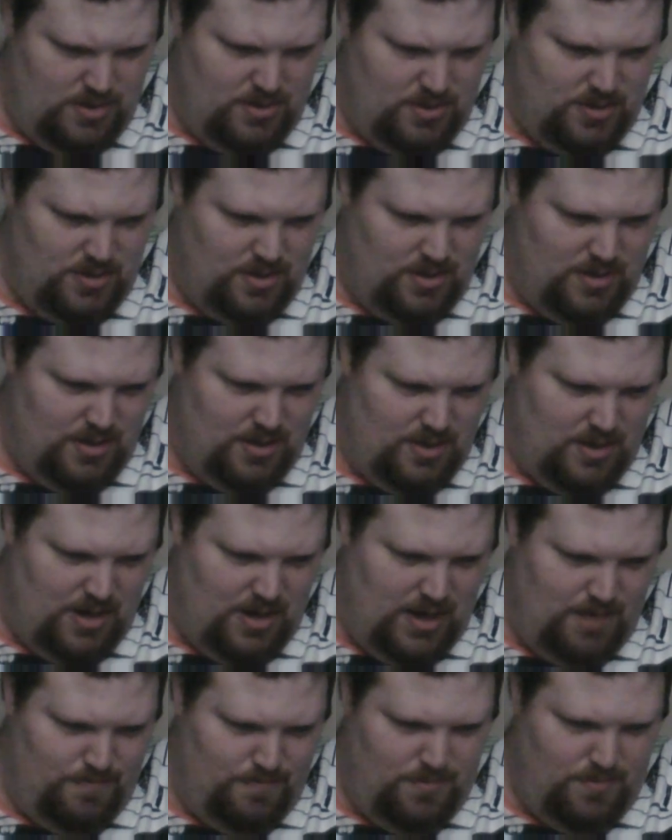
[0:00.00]
Okay,
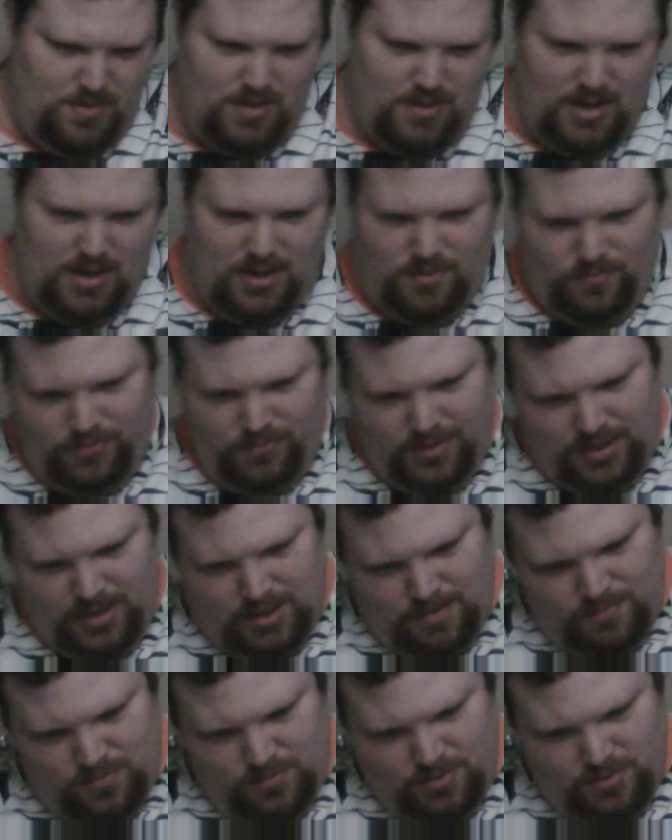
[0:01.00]
I don't think
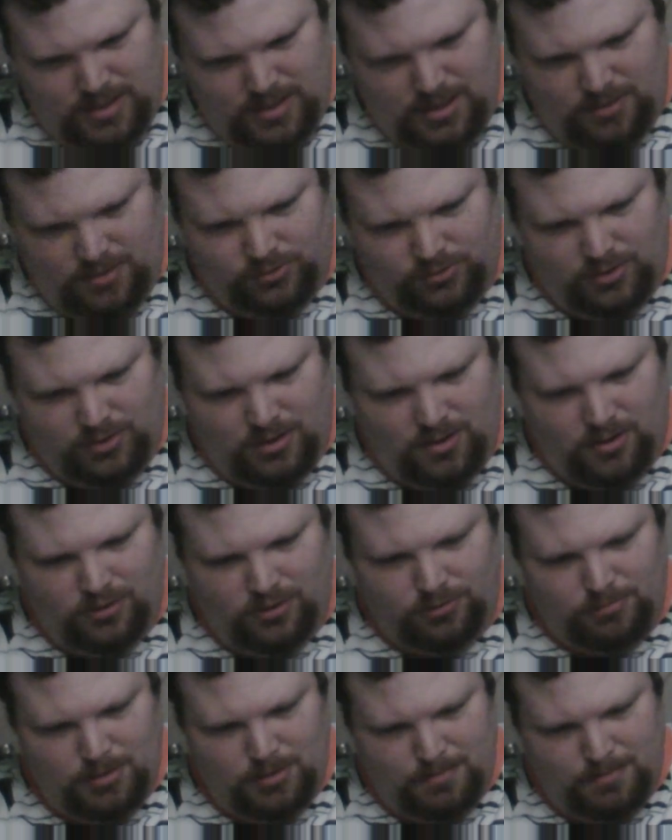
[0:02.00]
I'm gonna. That looks like
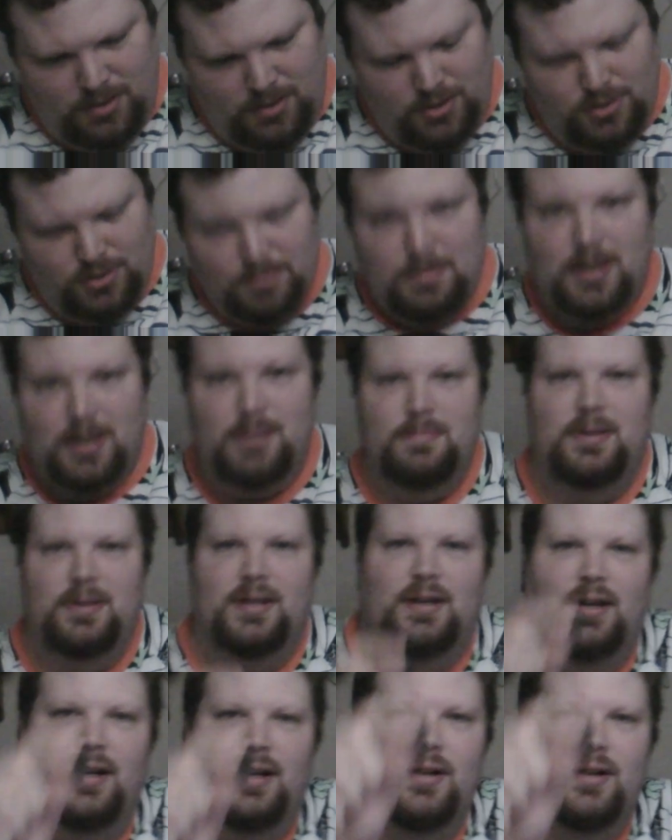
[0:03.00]
Cosmic Punch,
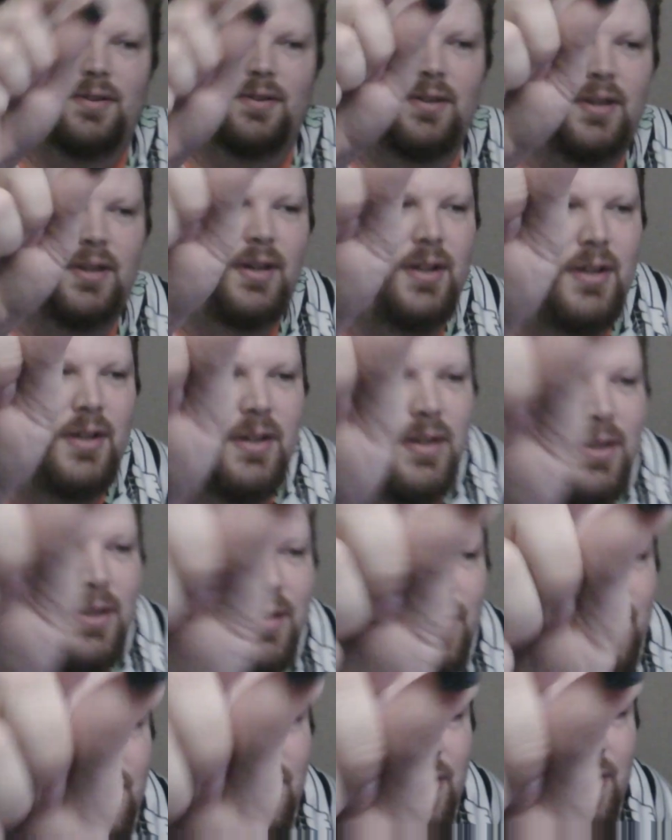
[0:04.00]
maybe. I don't.
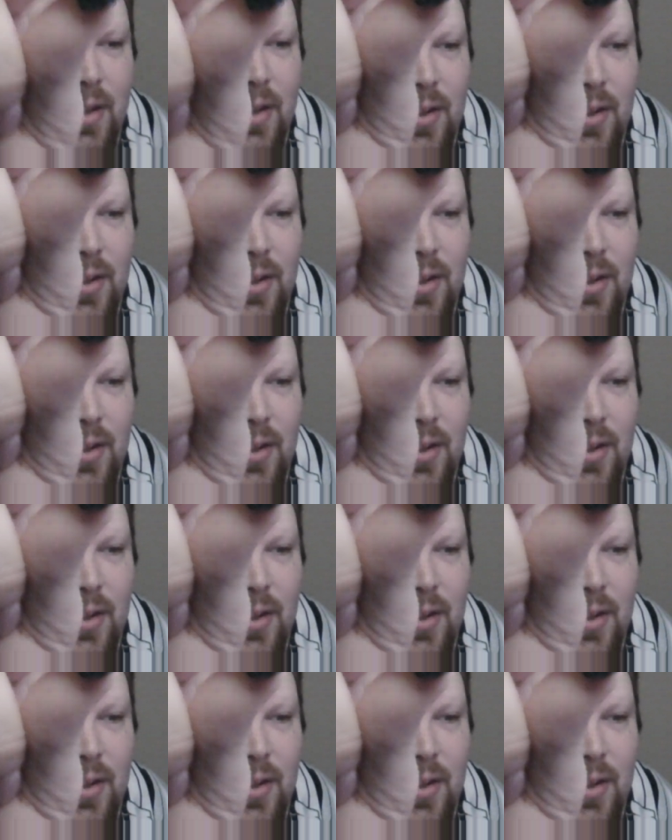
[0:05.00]
You can look at these